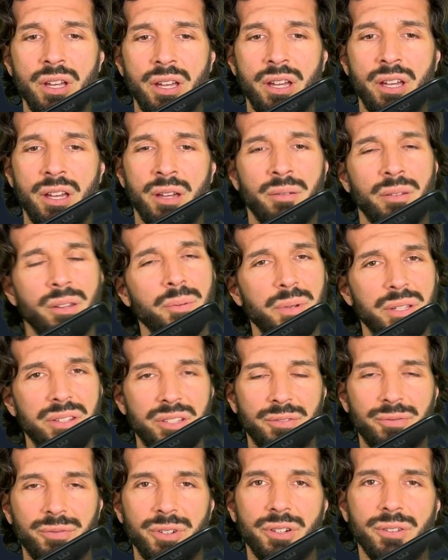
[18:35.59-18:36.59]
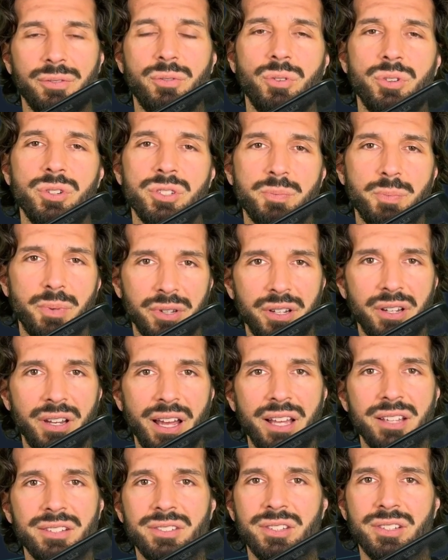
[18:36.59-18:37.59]
a little bit different, of course, but it
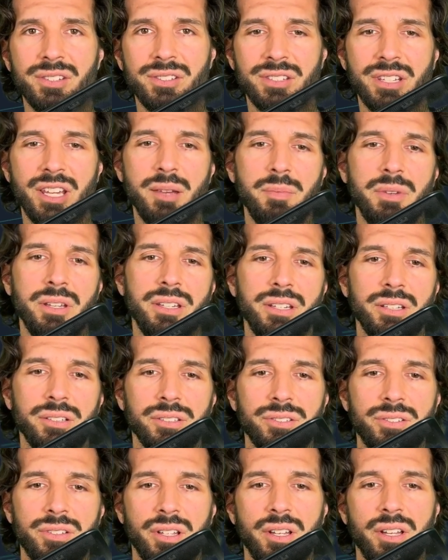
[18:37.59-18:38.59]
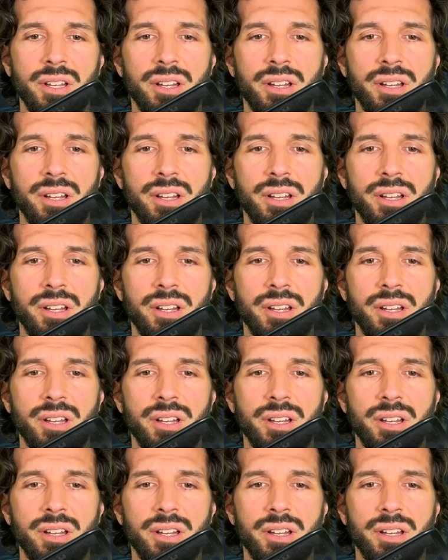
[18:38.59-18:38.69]
has this gaming guild